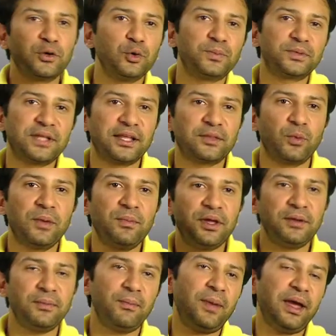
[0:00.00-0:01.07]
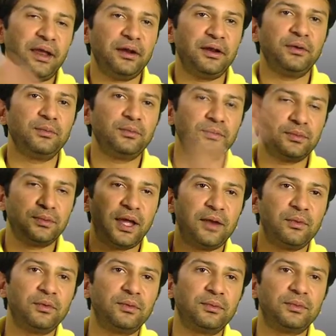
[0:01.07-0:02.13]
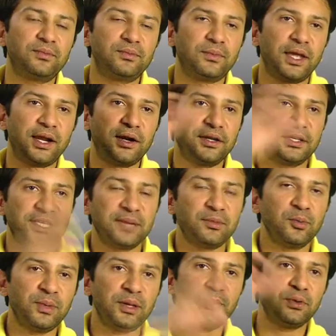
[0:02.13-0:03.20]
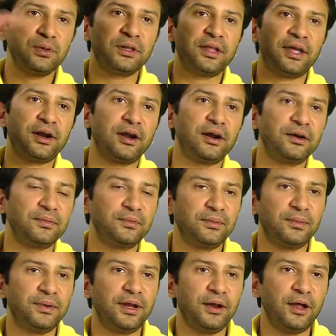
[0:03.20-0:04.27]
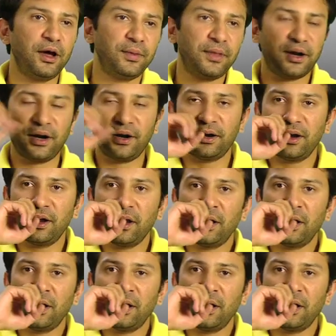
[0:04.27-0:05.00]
groups, like women, men, and there are disabled people, there are